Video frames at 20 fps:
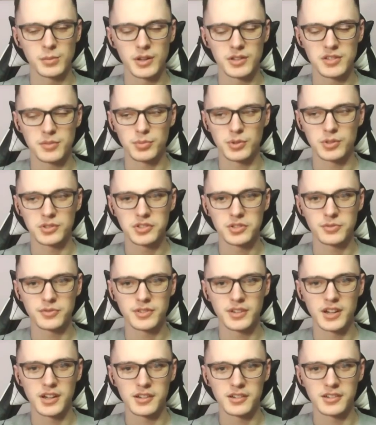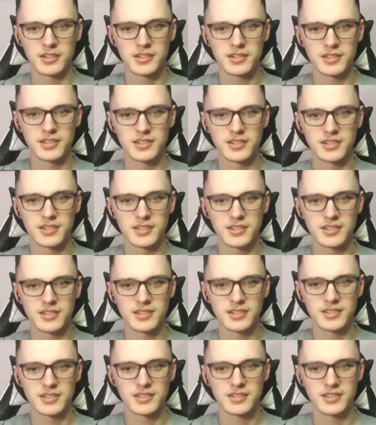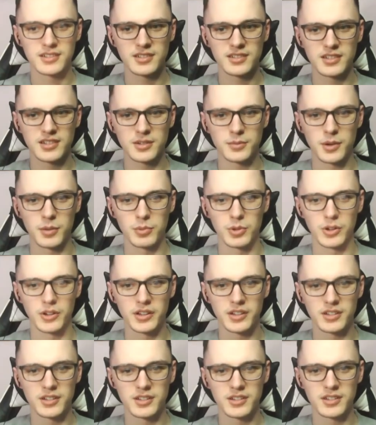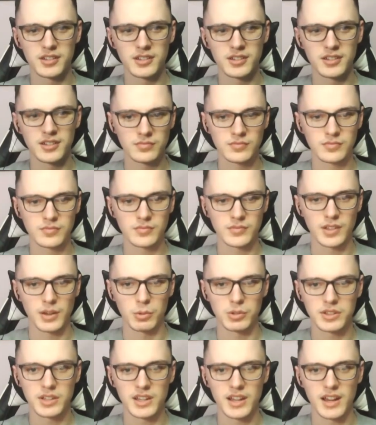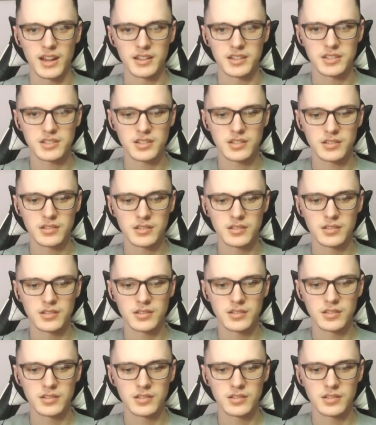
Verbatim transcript: You about to pull something out? Come on, boy. Yeah, what did he ask?